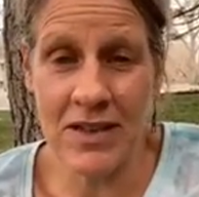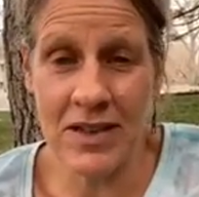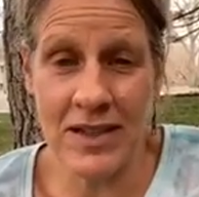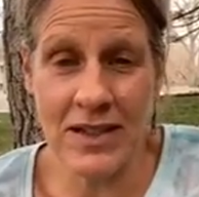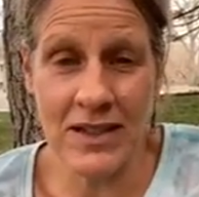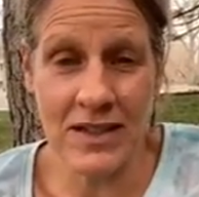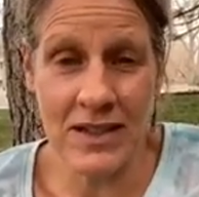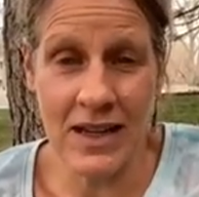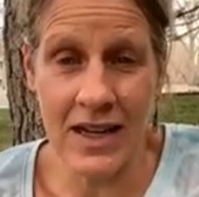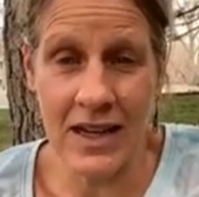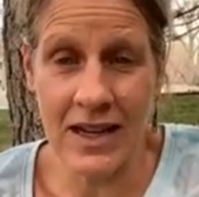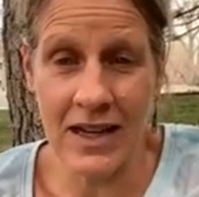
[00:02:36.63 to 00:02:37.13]

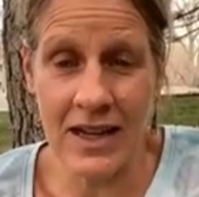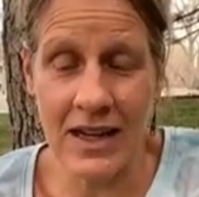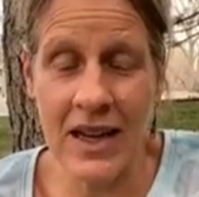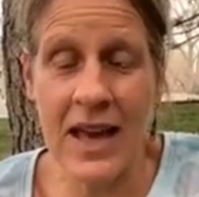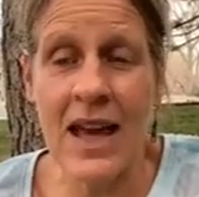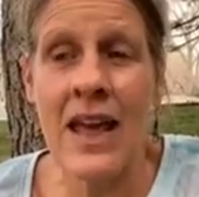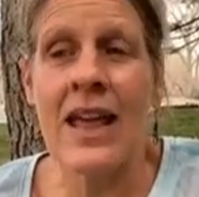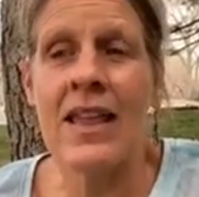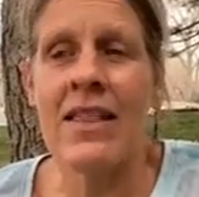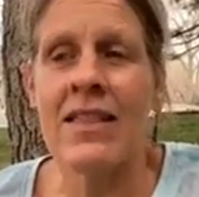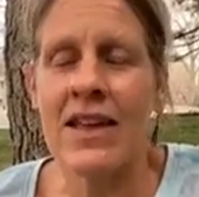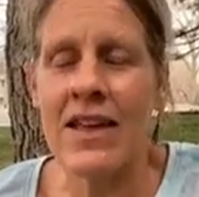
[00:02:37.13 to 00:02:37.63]
That's like,
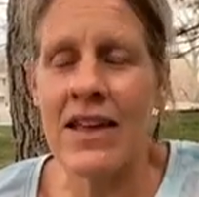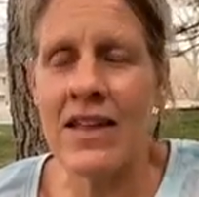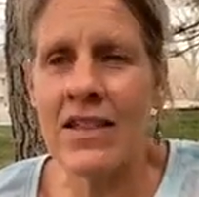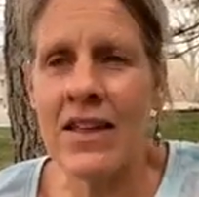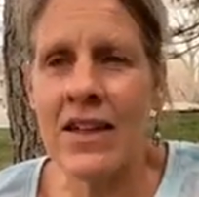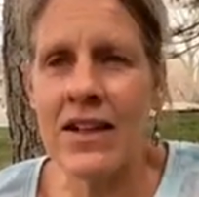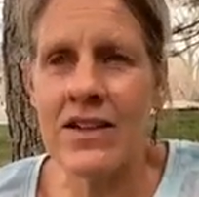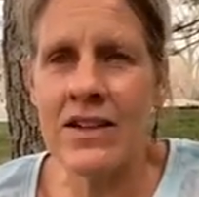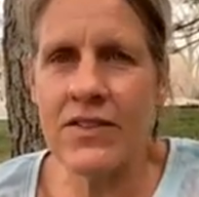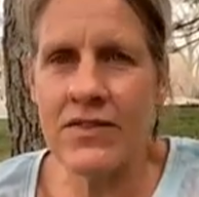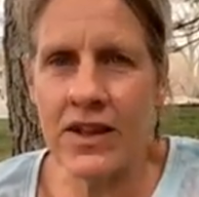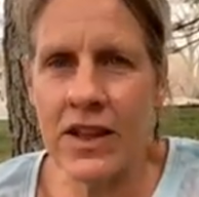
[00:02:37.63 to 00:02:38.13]

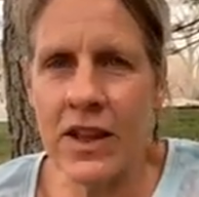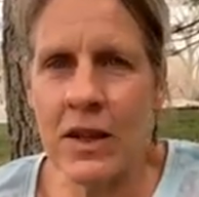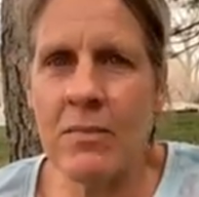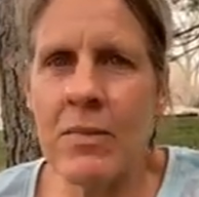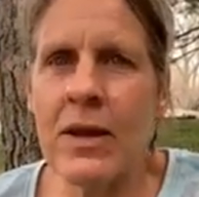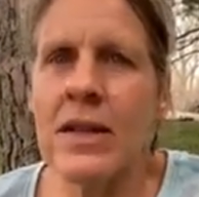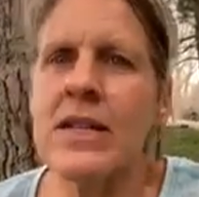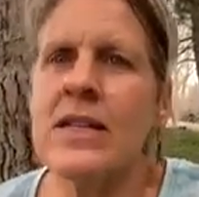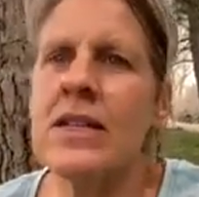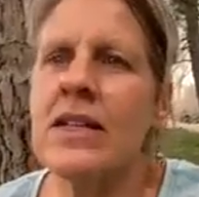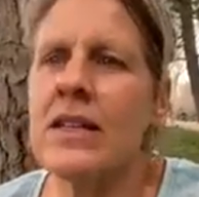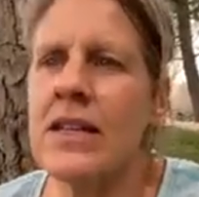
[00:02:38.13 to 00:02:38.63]

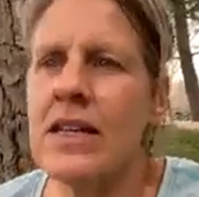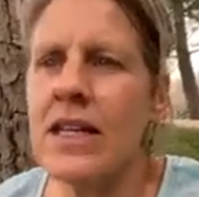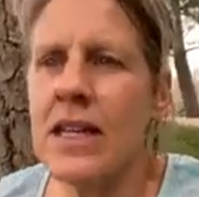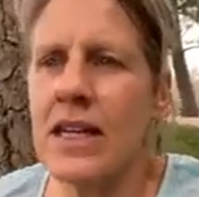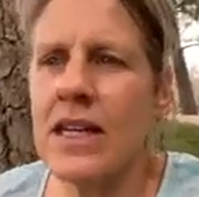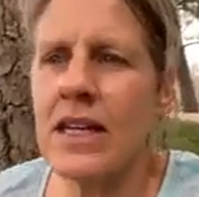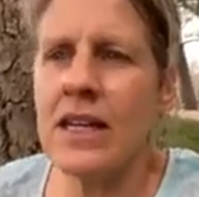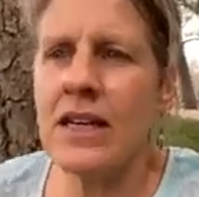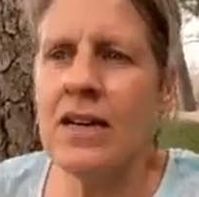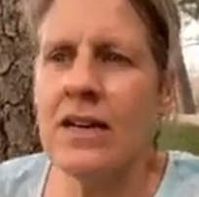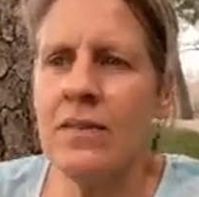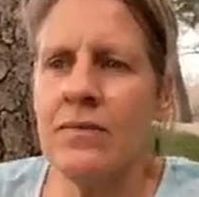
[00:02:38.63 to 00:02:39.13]

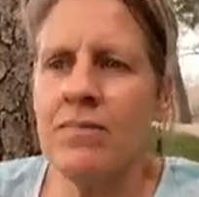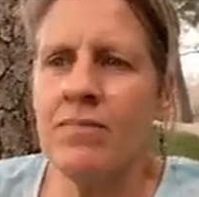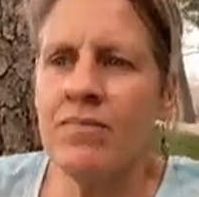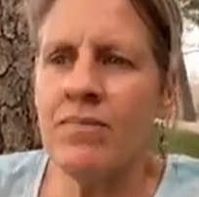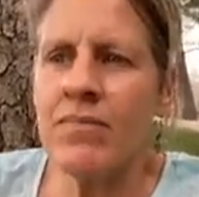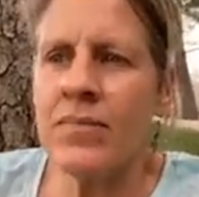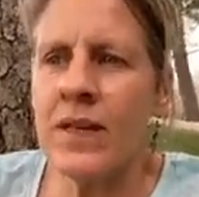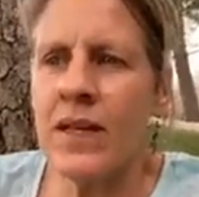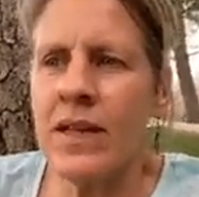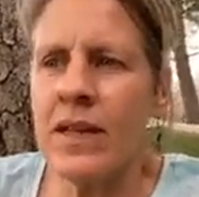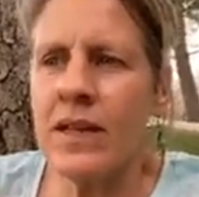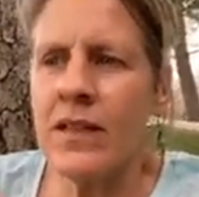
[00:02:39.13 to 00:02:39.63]
developmentally,
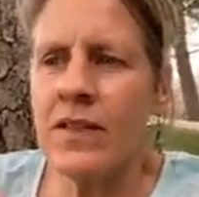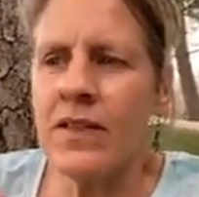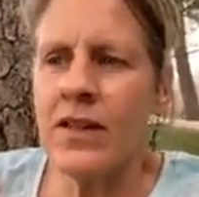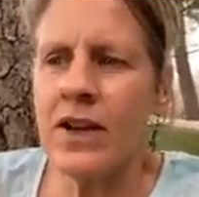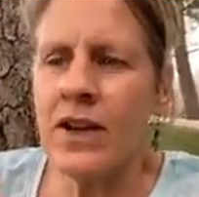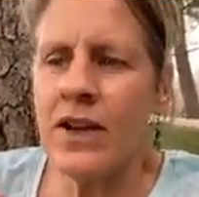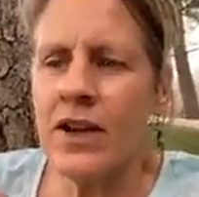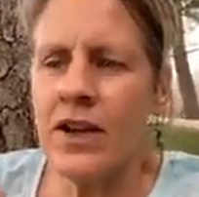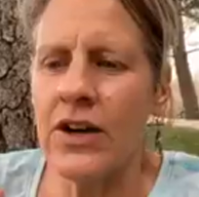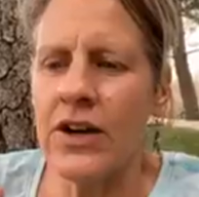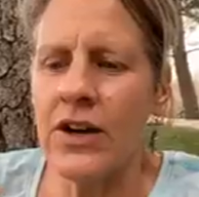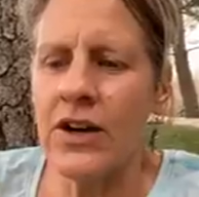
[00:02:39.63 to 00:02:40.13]

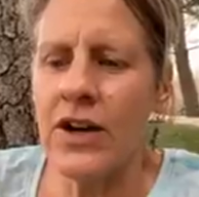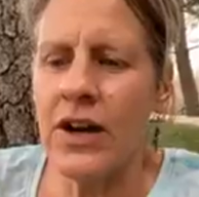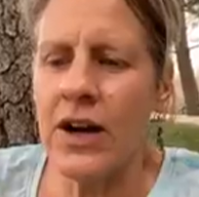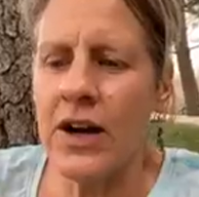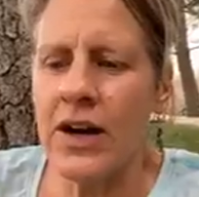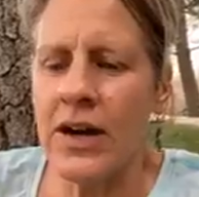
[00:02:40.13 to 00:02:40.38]
they're